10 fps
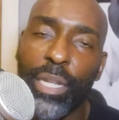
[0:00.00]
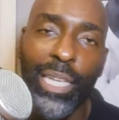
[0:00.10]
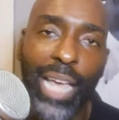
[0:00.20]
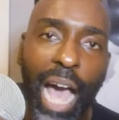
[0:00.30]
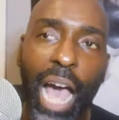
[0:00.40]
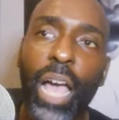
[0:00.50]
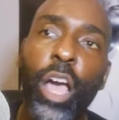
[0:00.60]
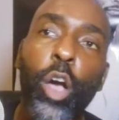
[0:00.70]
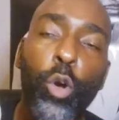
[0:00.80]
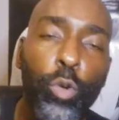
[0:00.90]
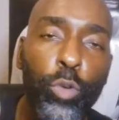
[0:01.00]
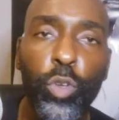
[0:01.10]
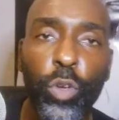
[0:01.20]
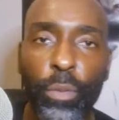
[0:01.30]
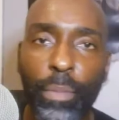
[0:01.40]
to be the guy
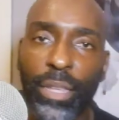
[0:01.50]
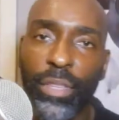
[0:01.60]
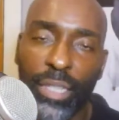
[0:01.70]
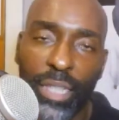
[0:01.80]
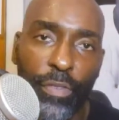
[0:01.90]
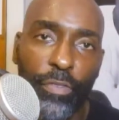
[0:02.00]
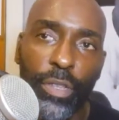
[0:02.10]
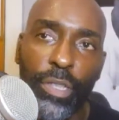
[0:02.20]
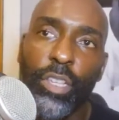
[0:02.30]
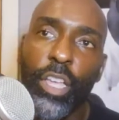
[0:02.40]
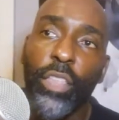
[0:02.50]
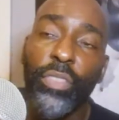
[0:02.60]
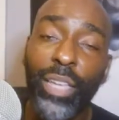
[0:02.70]
who's going to make the difference.